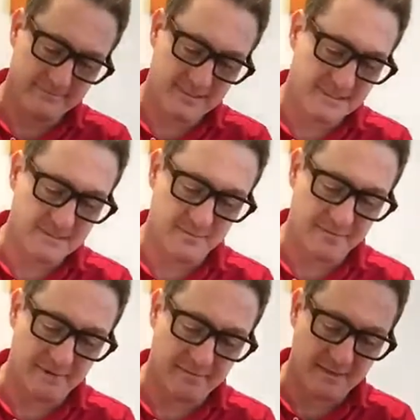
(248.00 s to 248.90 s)
Still my
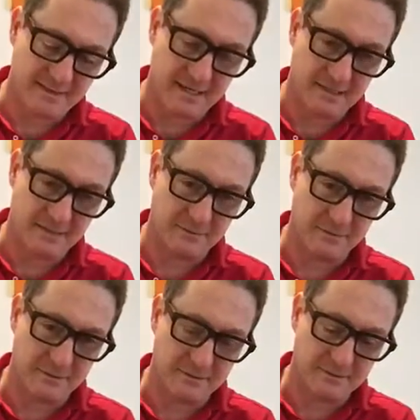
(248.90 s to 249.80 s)
favourite sound in the
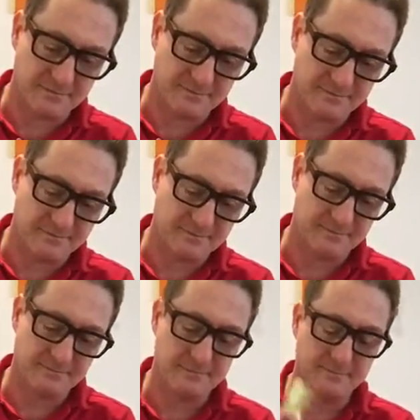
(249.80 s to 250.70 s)
world.
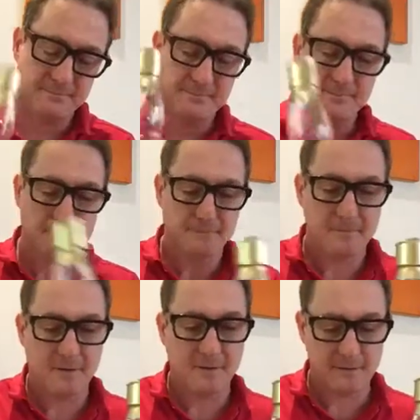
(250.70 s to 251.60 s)

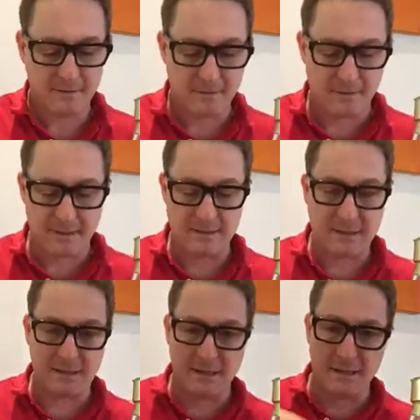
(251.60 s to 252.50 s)
Alright,
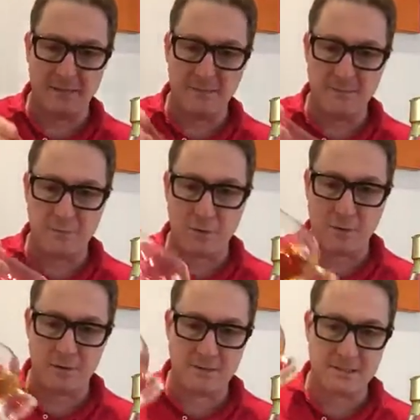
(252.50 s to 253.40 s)
so that lovely
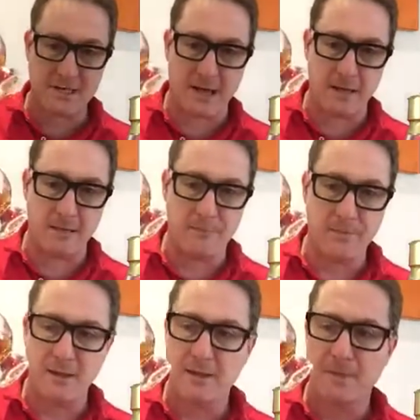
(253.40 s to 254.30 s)
bronze colour,
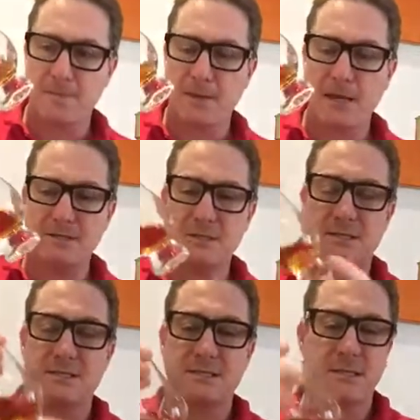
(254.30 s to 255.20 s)
as you
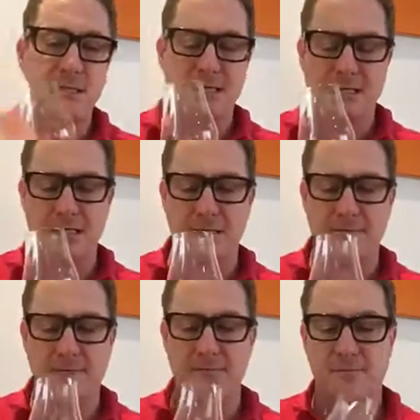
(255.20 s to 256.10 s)
can see,
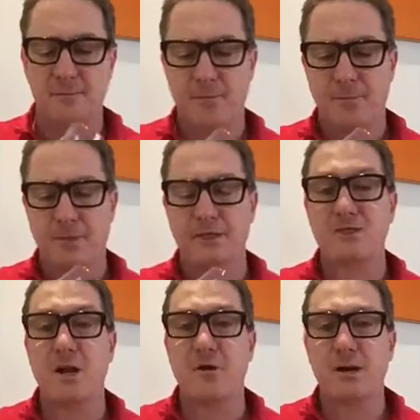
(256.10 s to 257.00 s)
indicative of
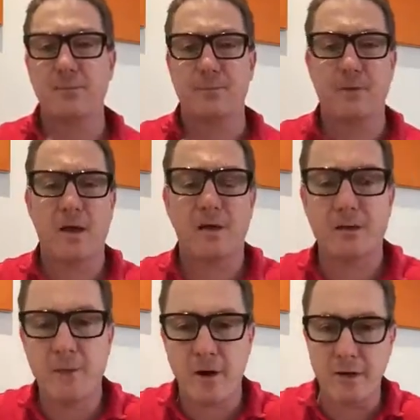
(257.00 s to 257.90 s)
sherry rather than
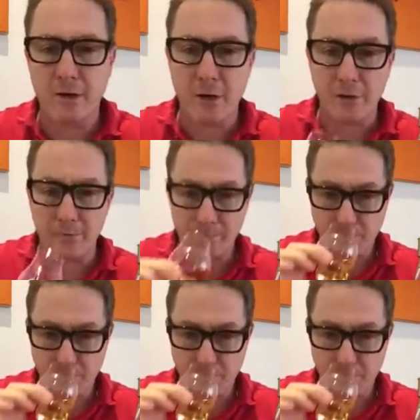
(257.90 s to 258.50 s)
American oak.